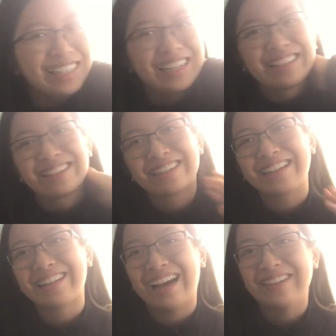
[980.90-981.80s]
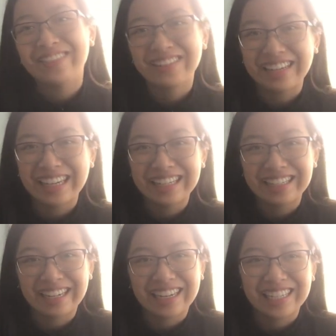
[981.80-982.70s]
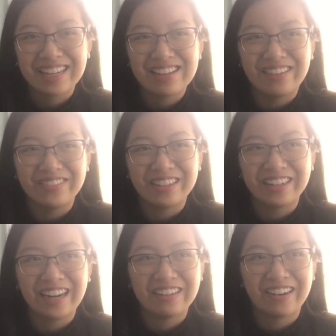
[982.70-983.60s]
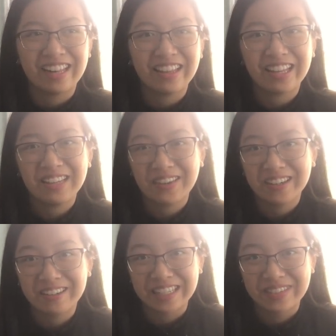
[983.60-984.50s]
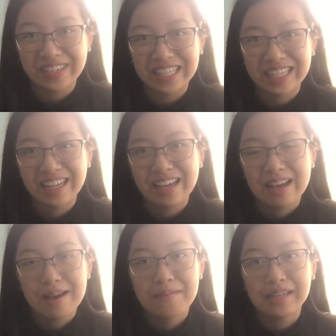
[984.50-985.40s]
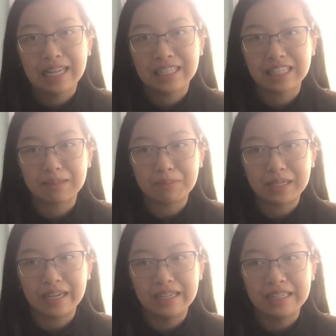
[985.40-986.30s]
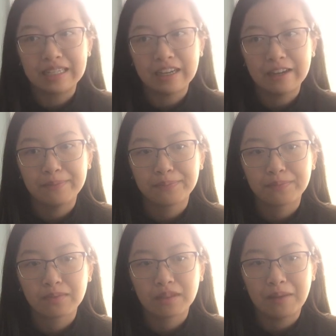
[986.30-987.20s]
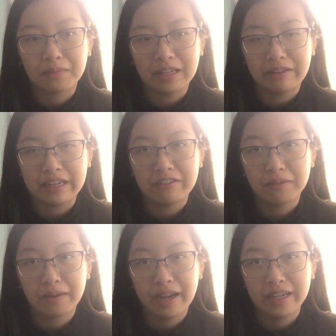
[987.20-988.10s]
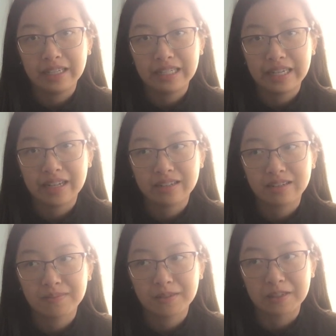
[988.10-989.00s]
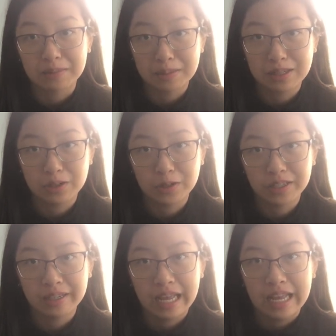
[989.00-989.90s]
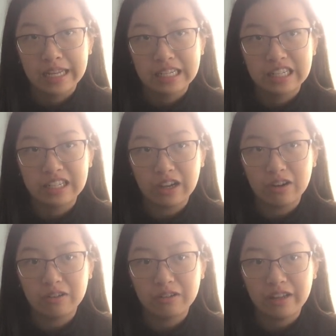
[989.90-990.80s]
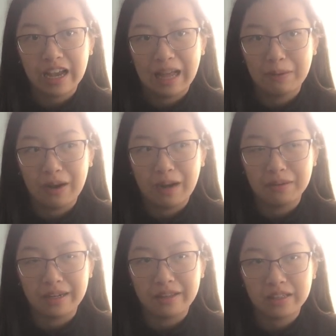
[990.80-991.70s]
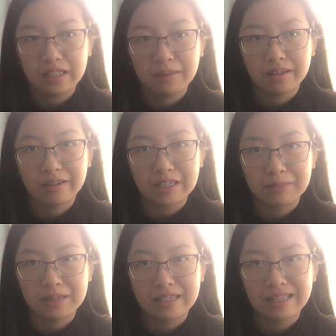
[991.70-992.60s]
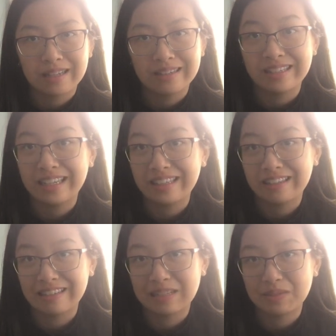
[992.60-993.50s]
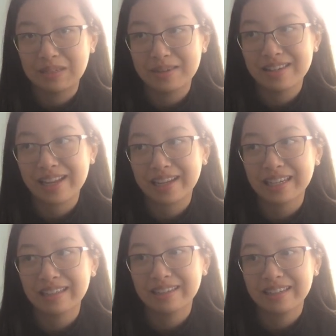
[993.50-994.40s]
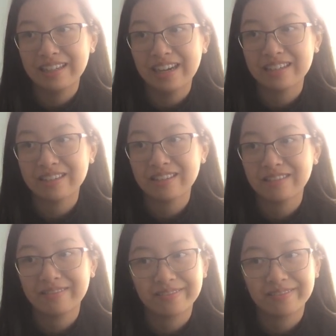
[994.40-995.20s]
You guys are gonna laugh at me. It's like September and I'm already thinking about Christmas, but that's just because I'm getting ready for my dance Christmas tour. So yeah, I'm already thinking about Christmas, listening to Christmas music. You guys are